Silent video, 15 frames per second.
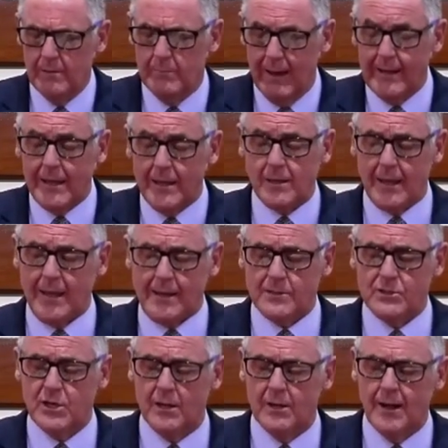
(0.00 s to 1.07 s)
Many
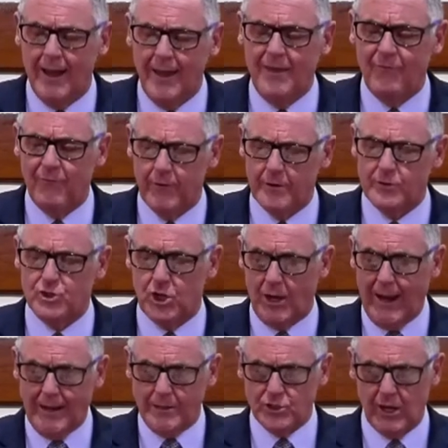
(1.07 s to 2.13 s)
things in life are
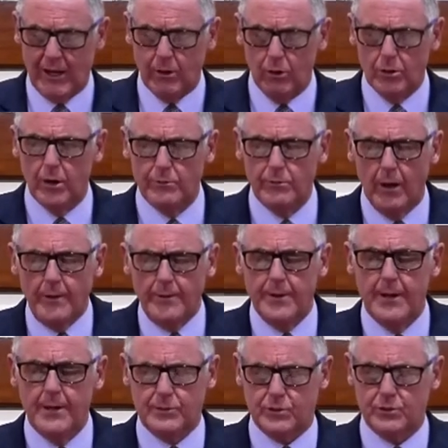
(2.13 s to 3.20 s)
changing all around
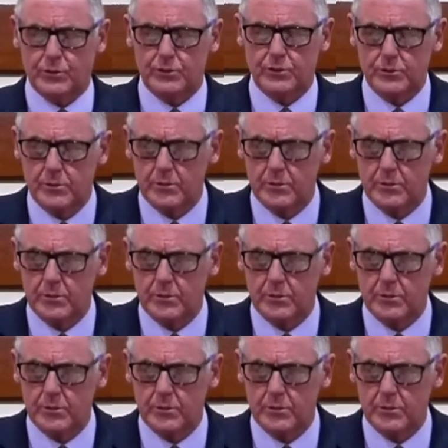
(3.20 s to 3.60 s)
us.